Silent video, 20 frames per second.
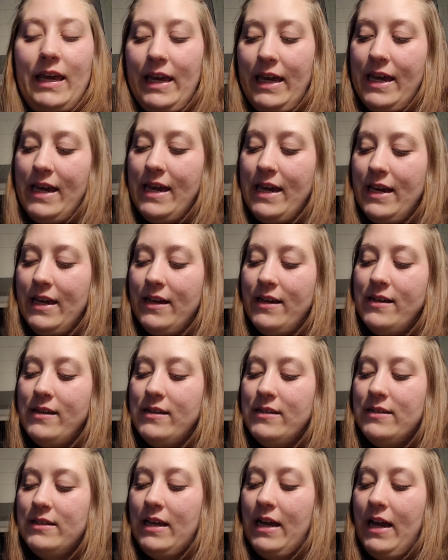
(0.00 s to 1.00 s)

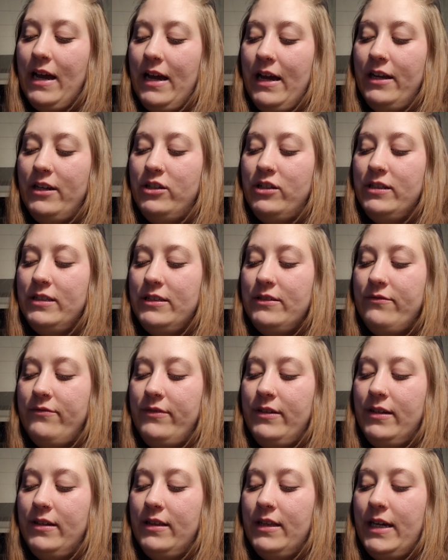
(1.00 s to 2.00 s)
And I just
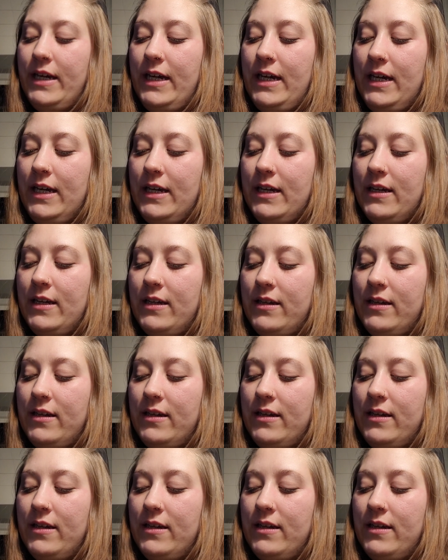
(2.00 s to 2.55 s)
feel like,